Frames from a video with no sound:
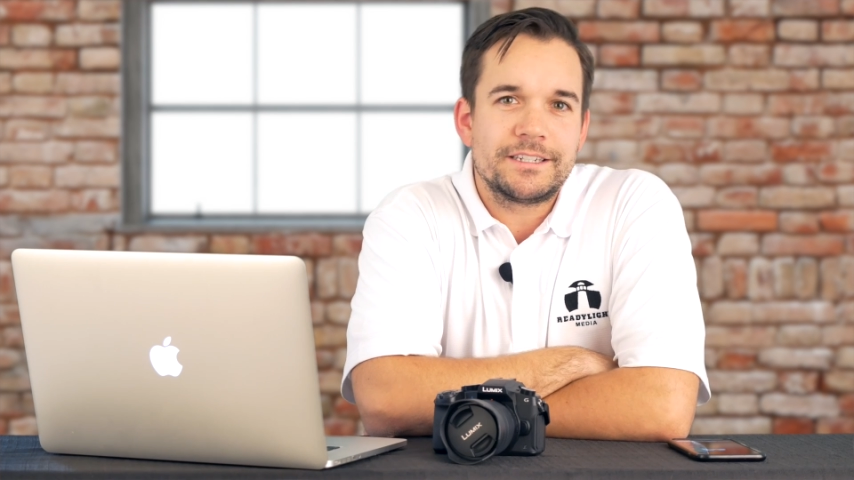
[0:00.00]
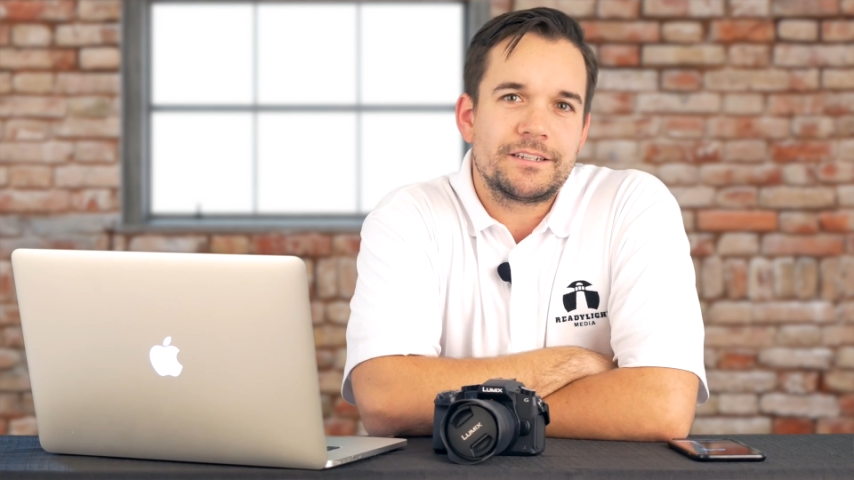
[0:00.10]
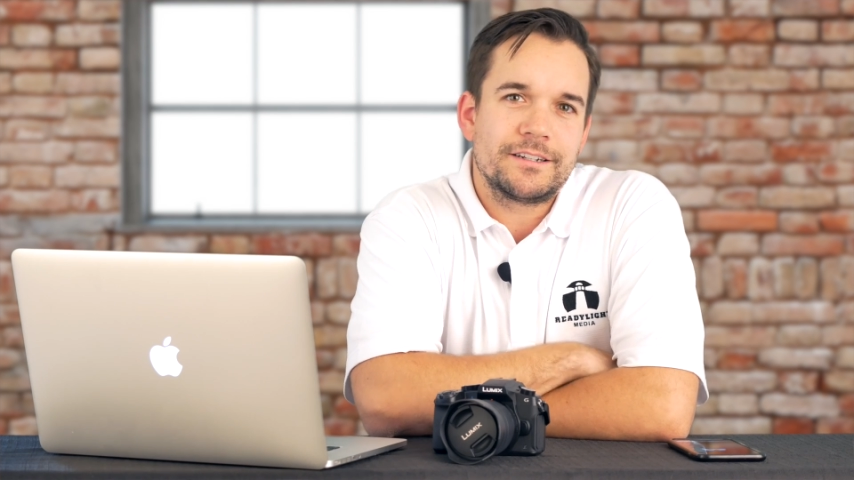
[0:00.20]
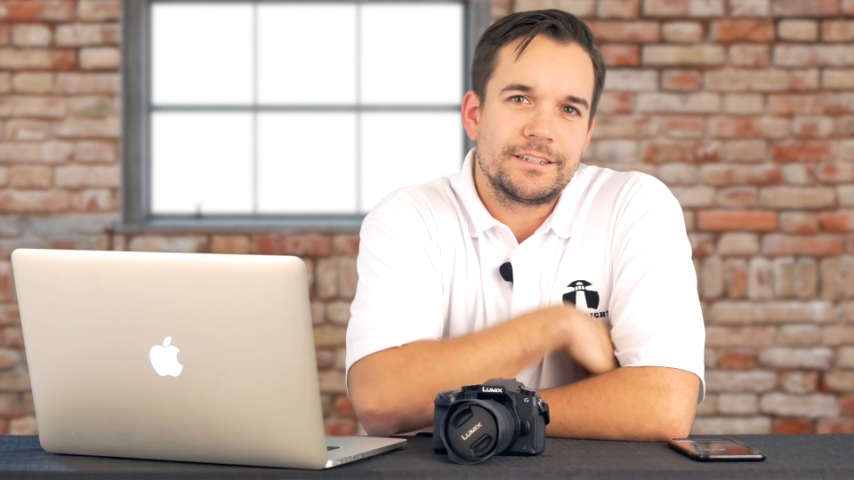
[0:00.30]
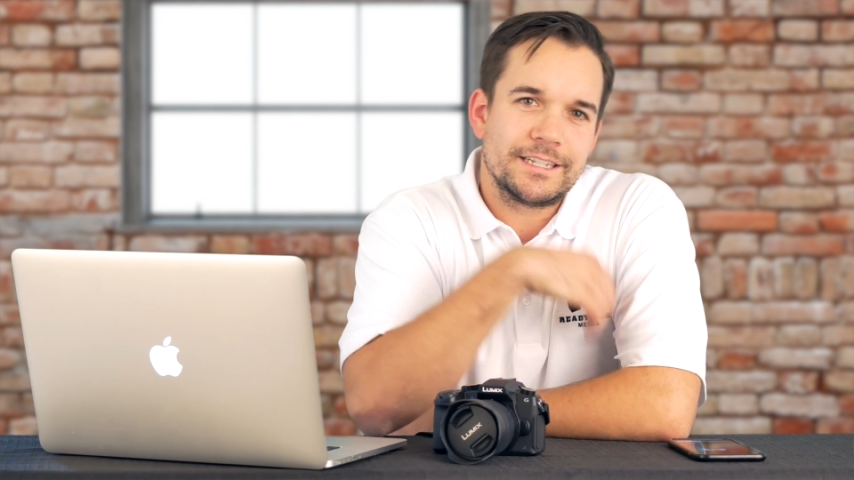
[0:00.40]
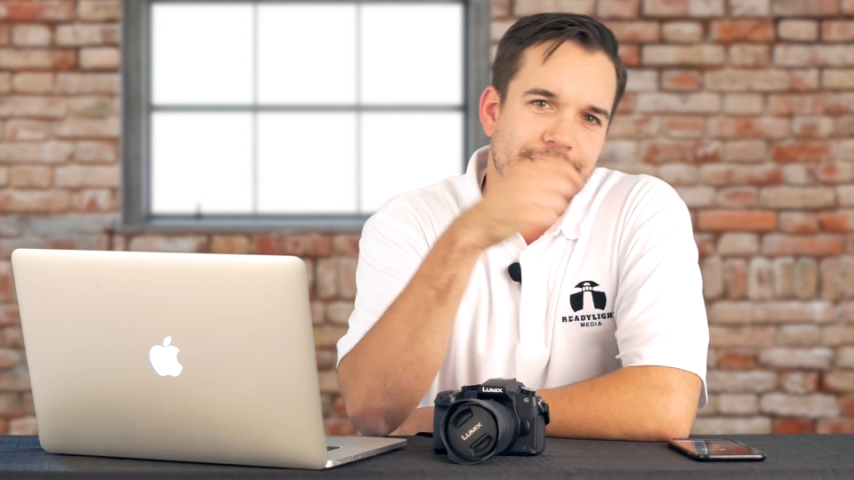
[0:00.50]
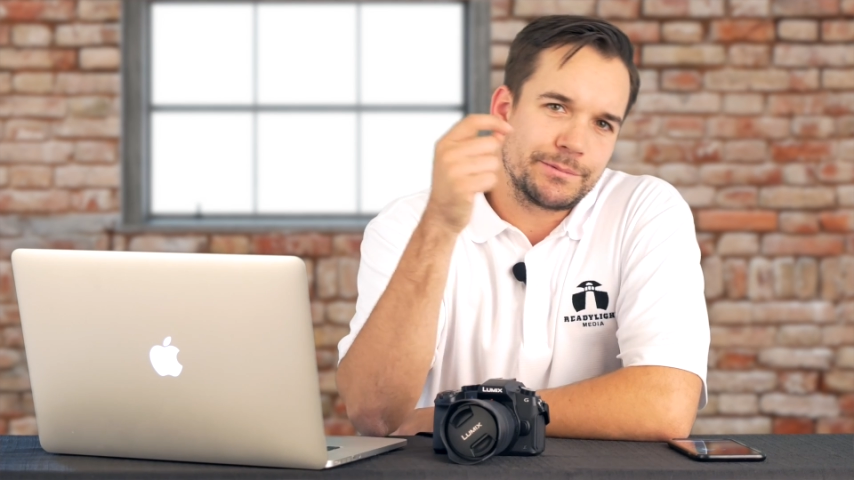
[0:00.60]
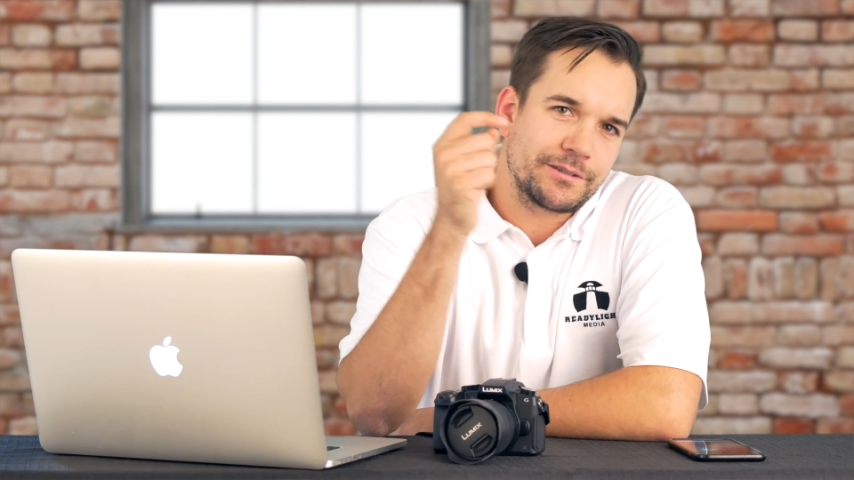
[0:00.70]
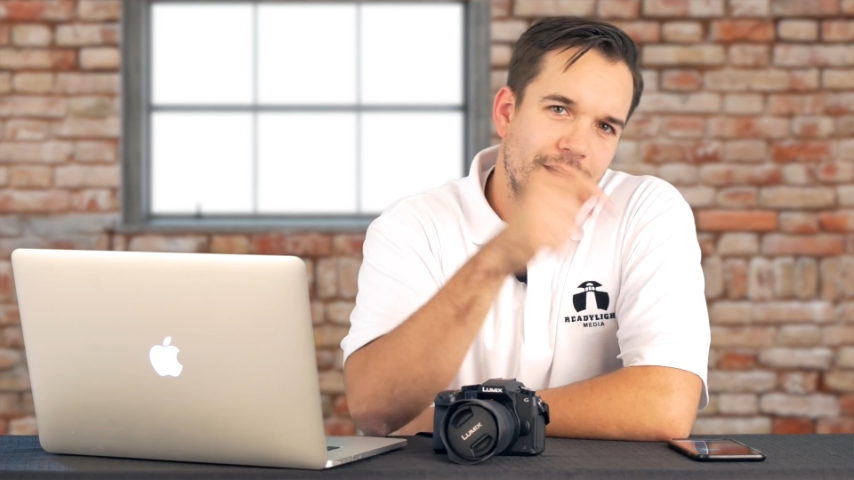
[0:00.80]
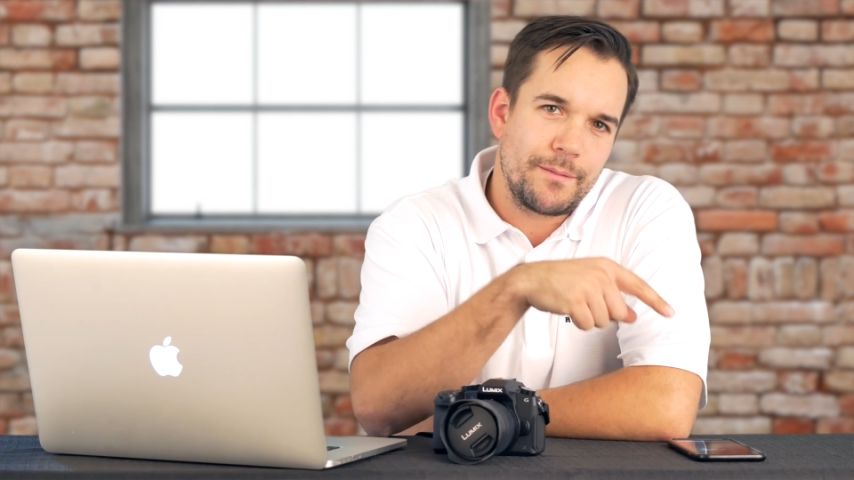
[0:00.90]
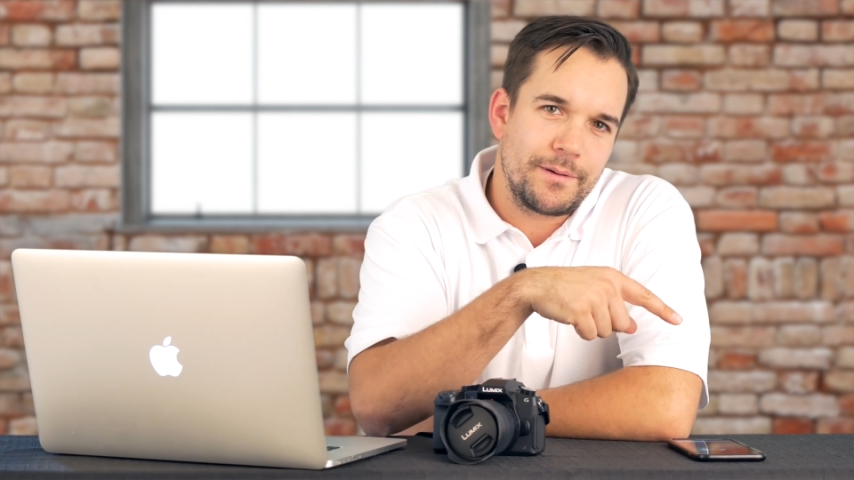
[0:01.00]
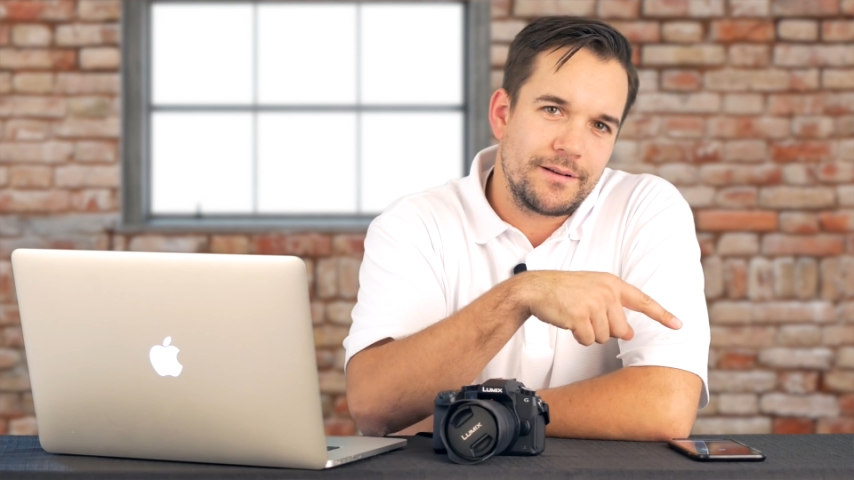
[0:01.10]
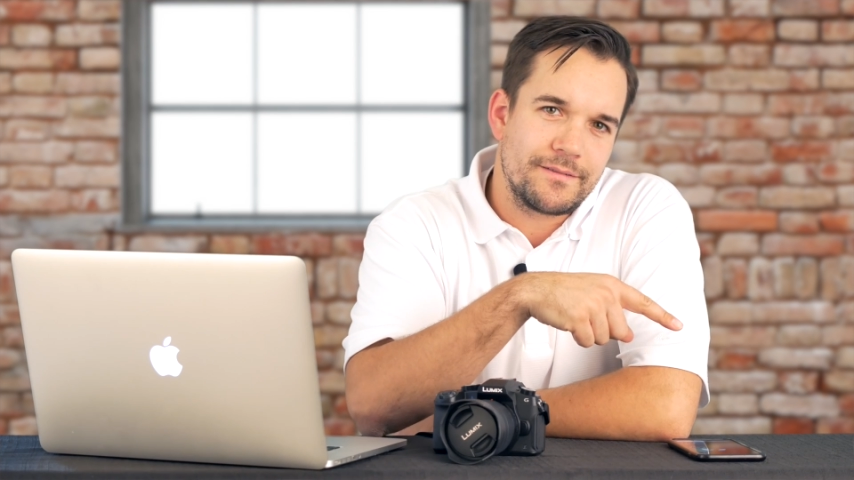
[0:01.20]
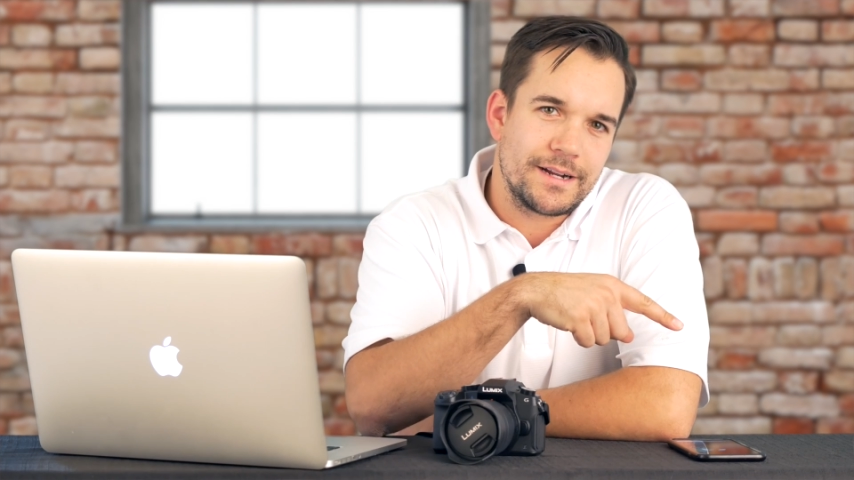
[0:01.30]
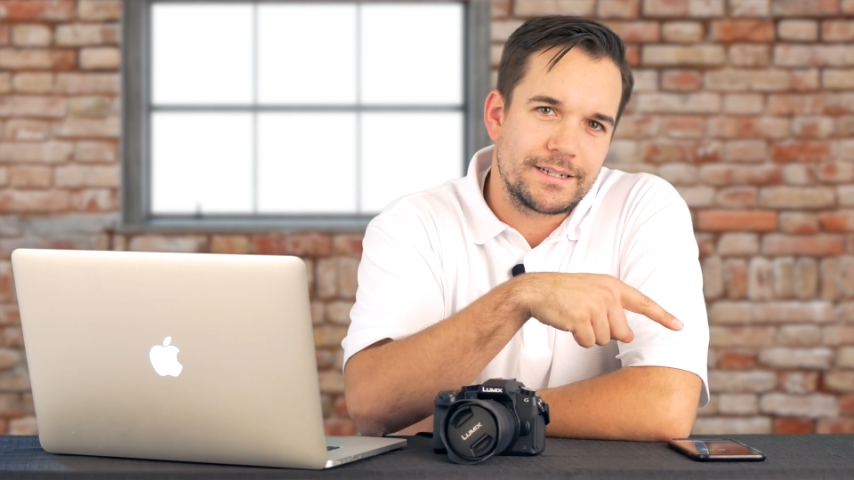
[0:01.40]
click on that subscribe button
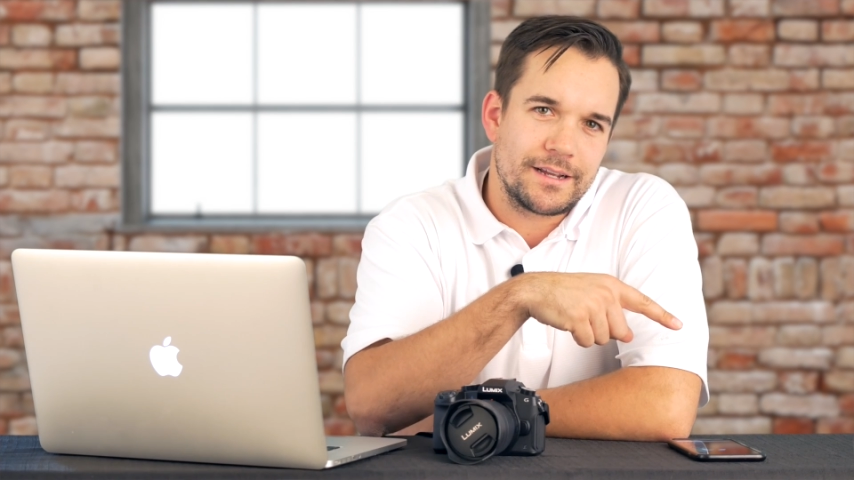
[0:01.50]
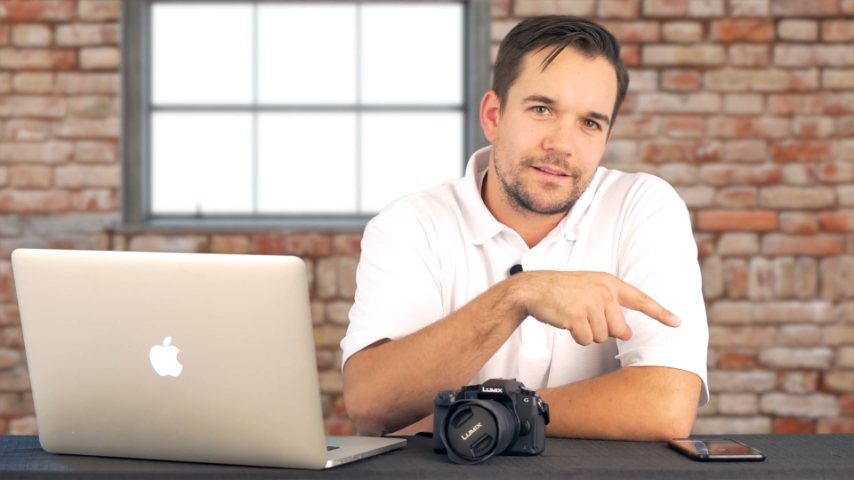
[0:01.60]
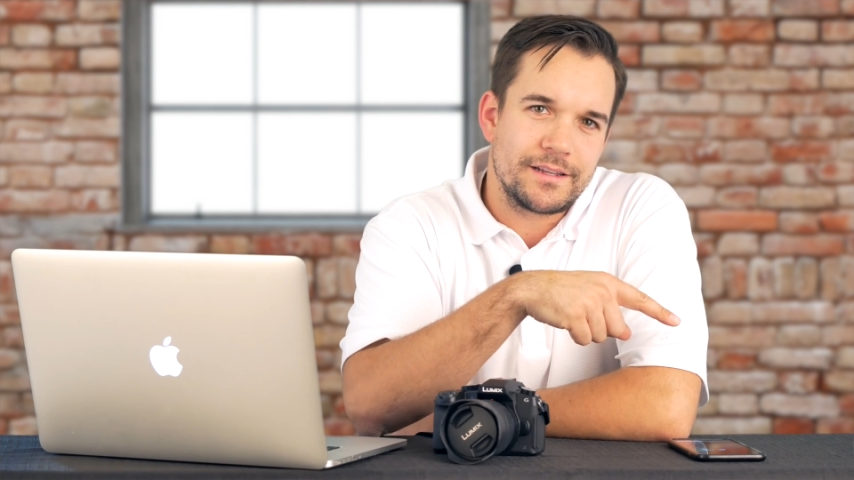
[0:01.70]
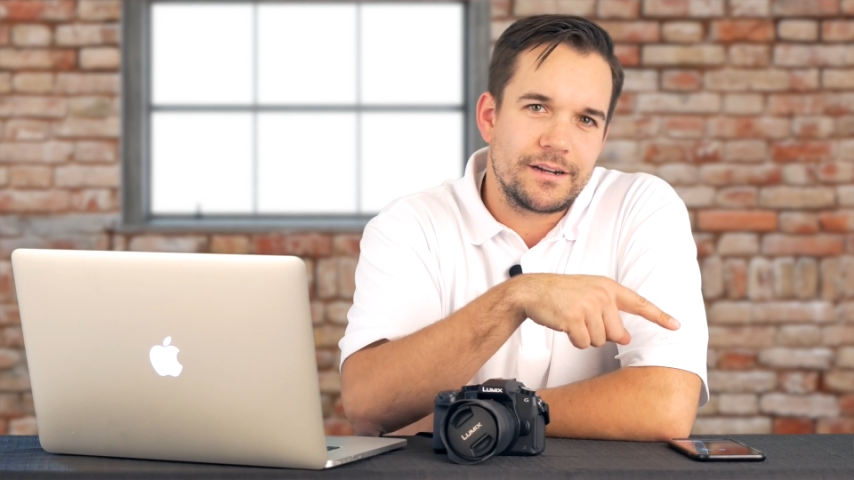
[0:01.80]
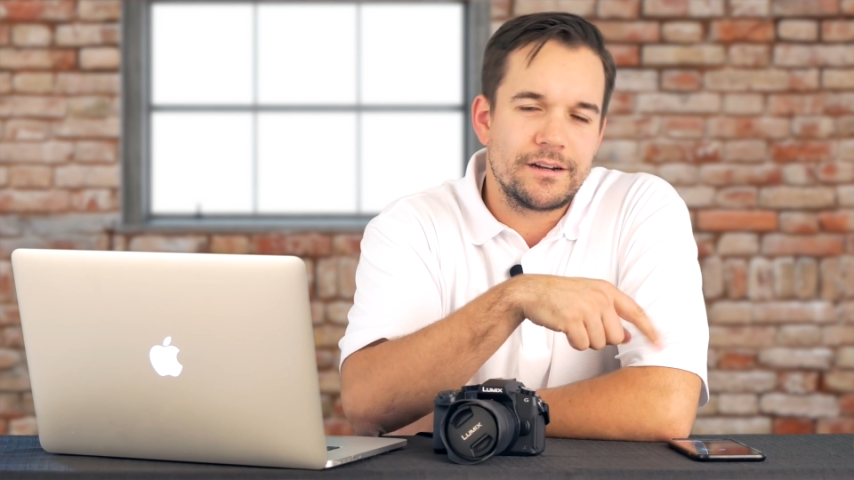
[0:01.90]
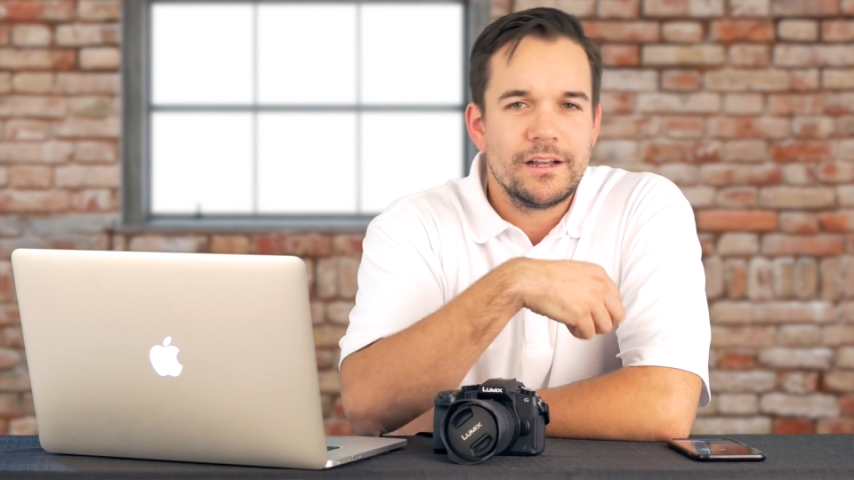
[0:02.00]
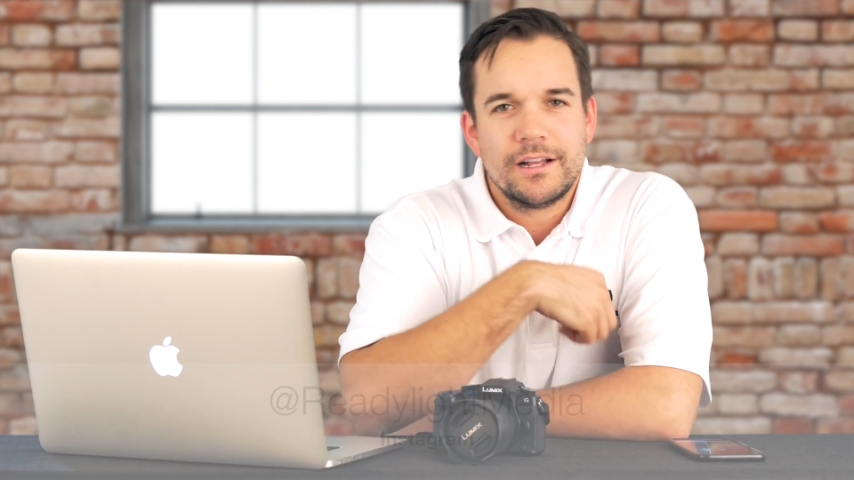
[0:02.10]
right down there.